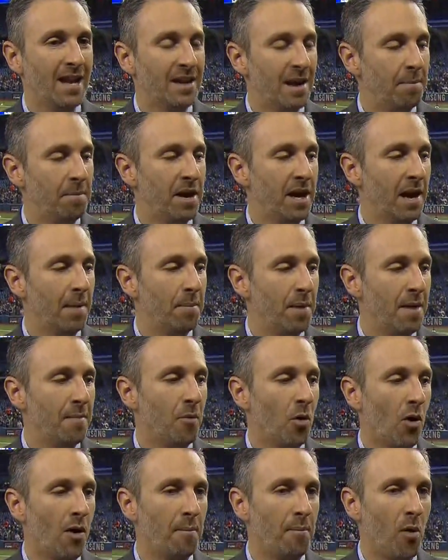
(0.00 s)
end up being a bit
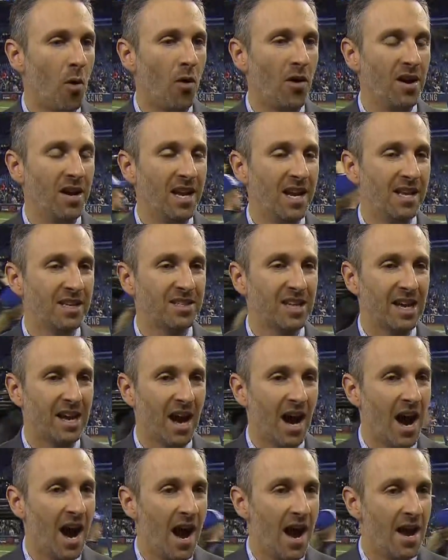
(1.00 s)
more important. He's a
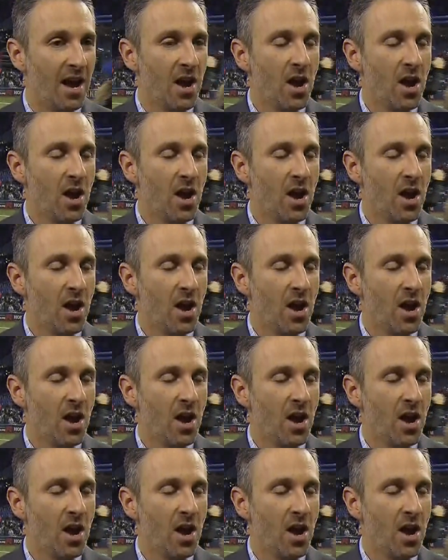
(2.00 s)
guy